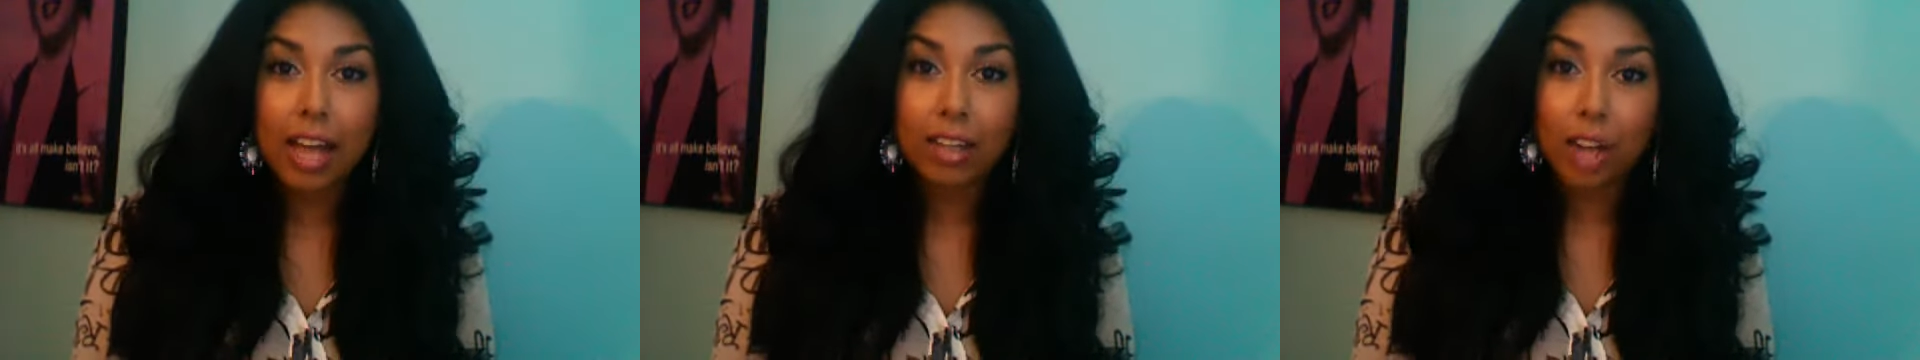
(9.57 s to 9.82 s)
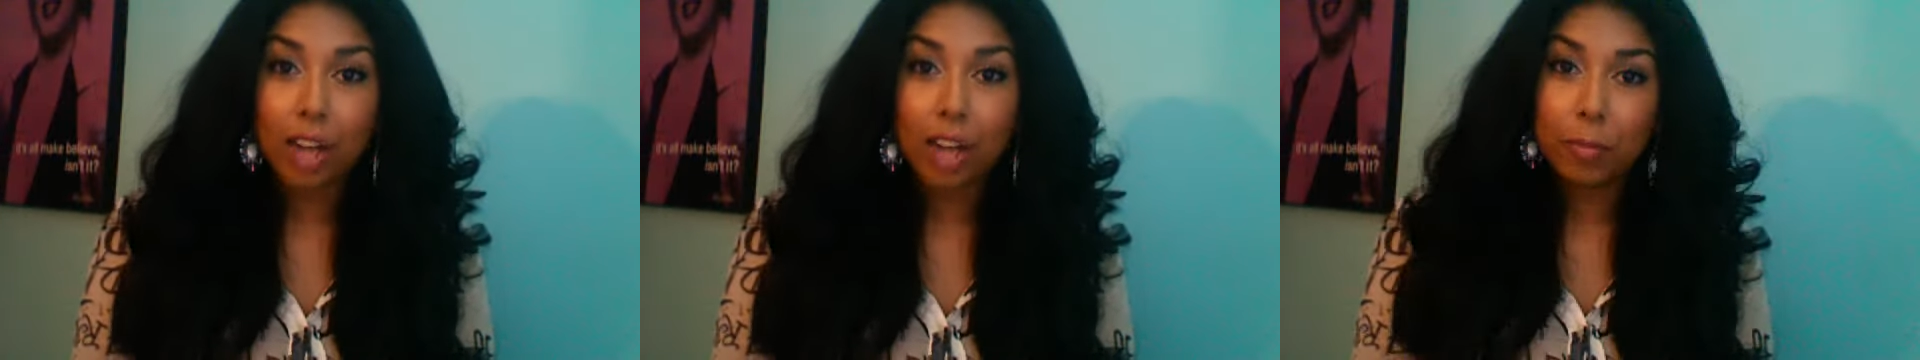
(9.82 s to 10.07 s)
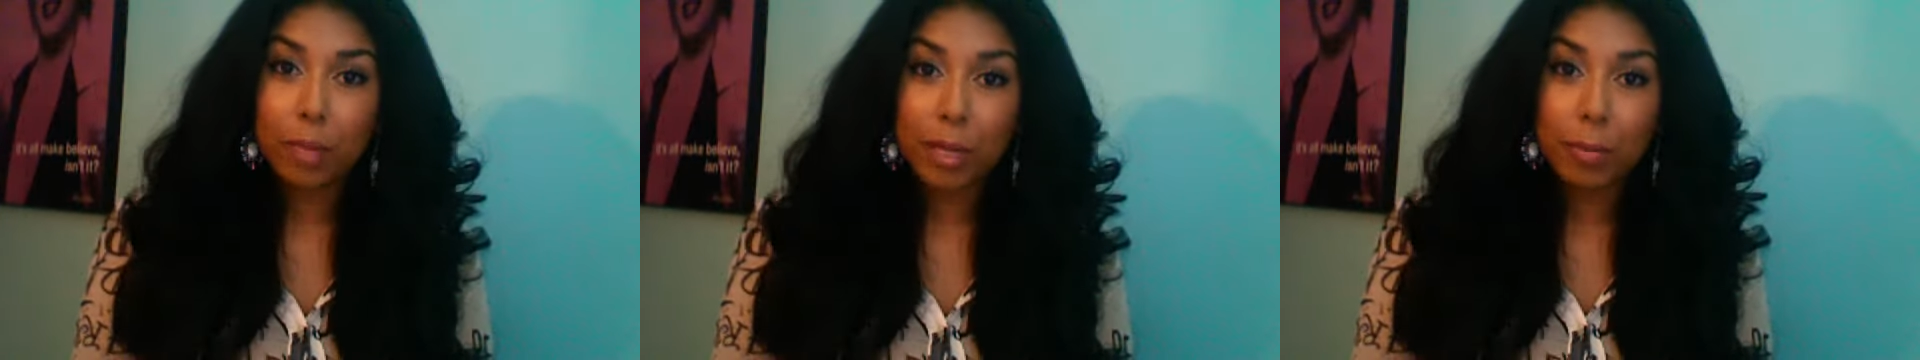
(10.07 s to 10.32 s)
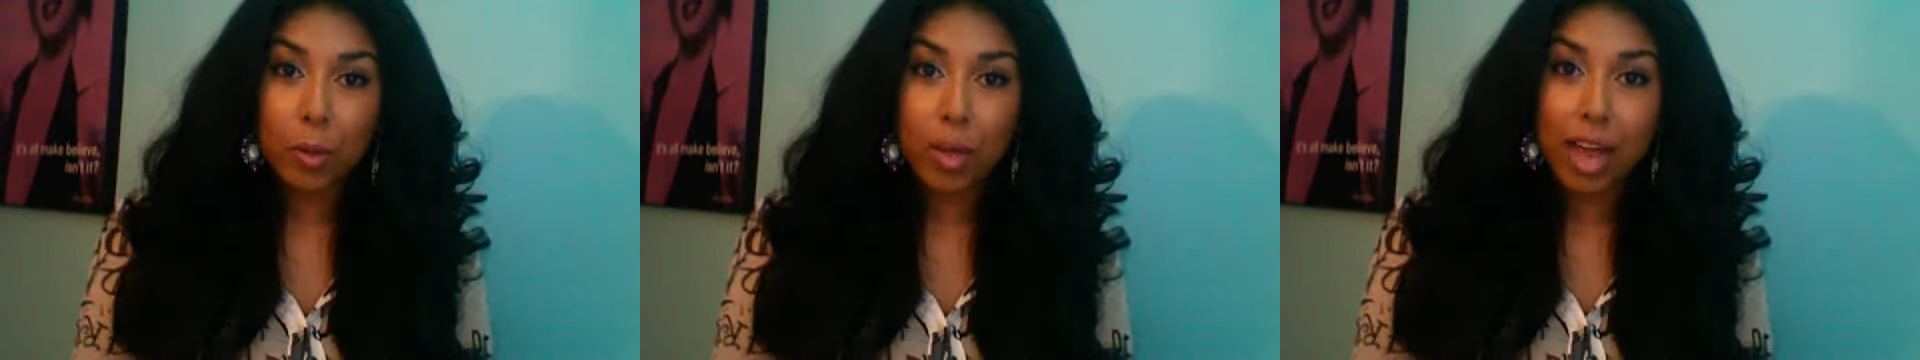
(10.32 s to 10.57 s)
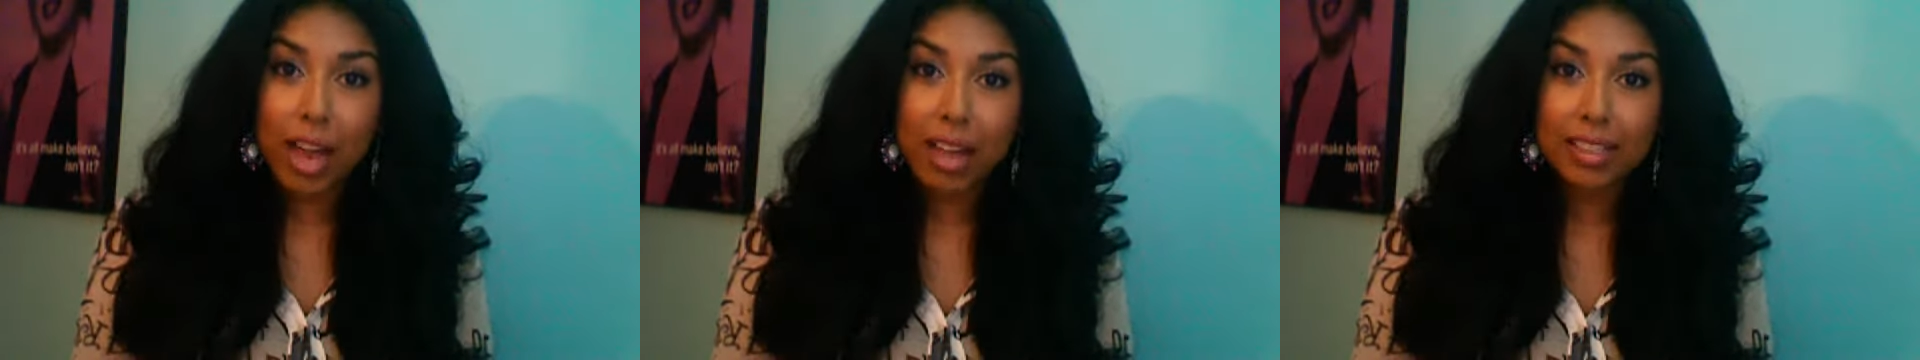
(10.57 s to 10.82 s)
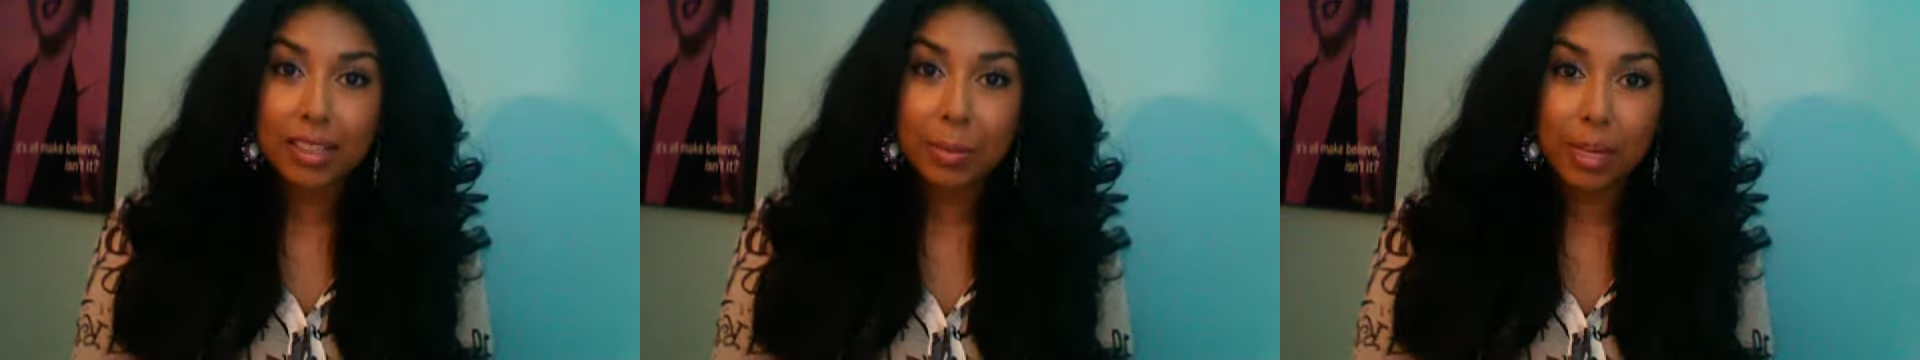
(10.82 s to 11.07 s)
A lot of people
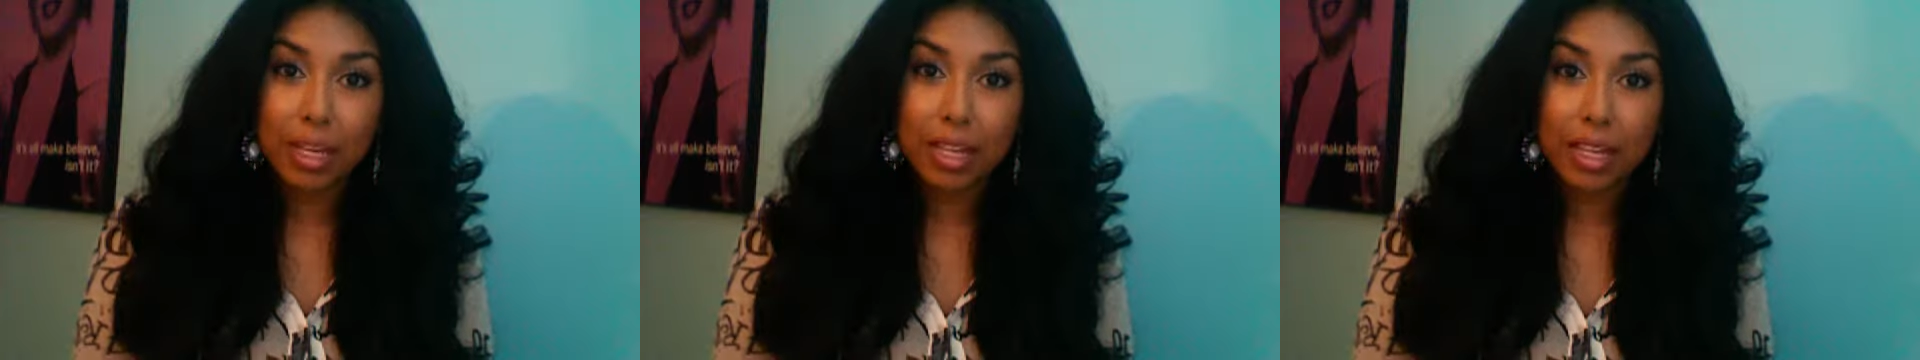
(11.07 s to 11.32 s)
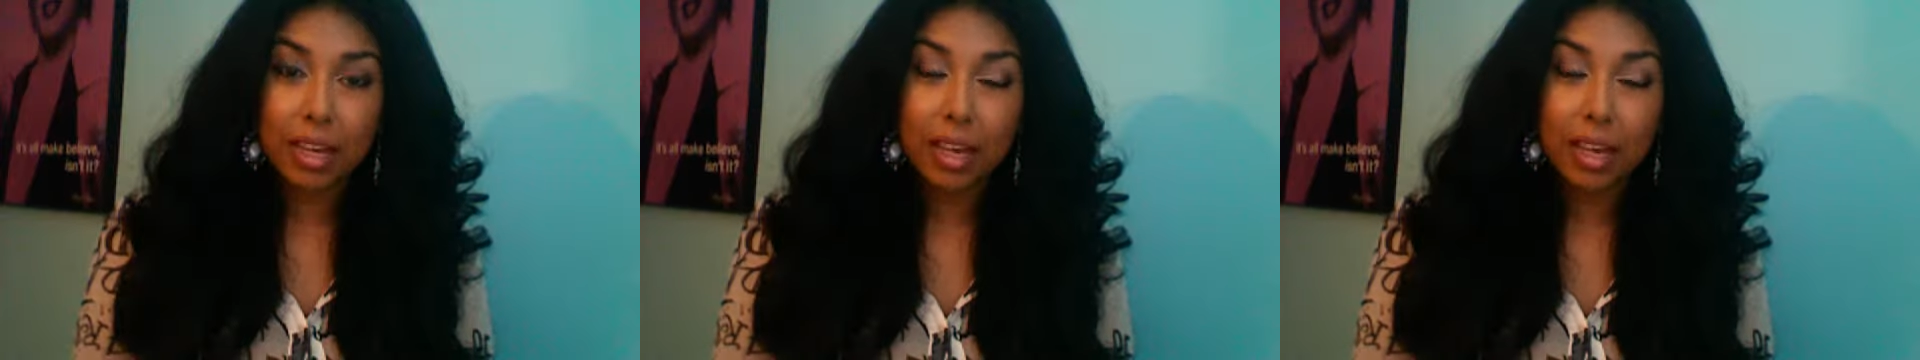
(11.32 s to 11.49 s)
ask me,